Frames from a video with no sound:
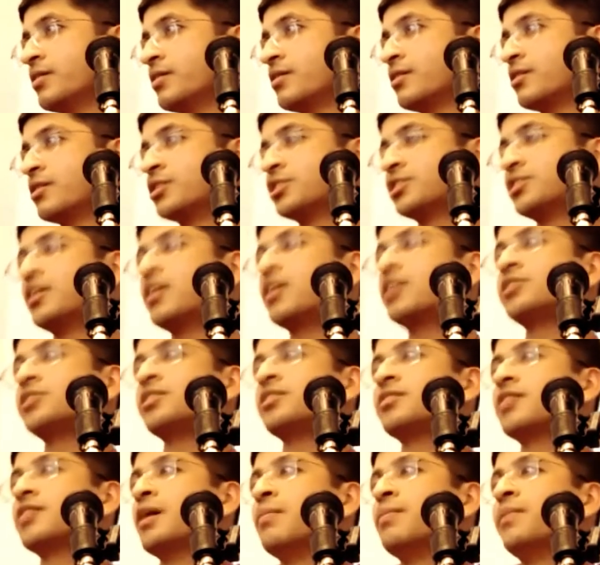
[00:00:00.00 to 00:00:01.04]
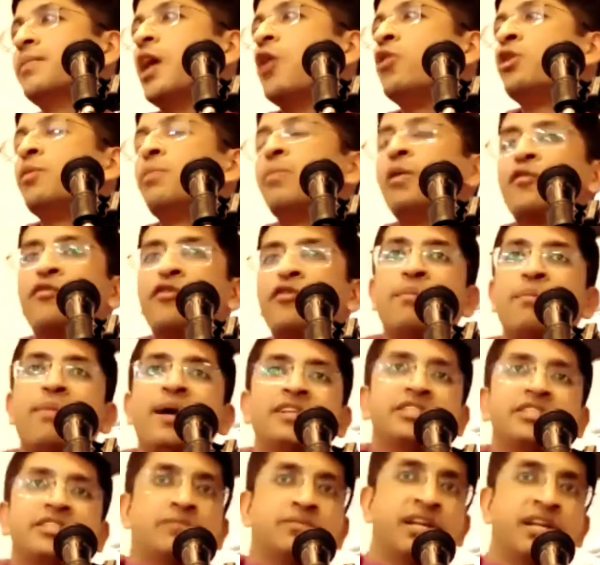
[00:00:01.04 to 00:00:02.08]
Krishna doesn't come down to perform
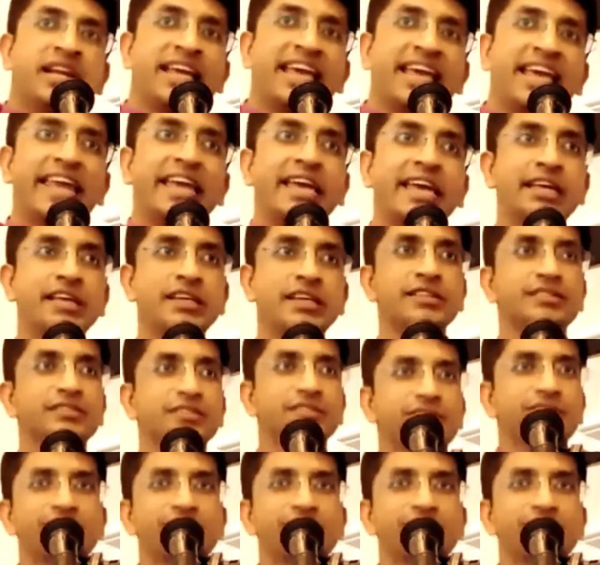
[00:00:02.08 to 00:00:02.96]
pastimes in Keri.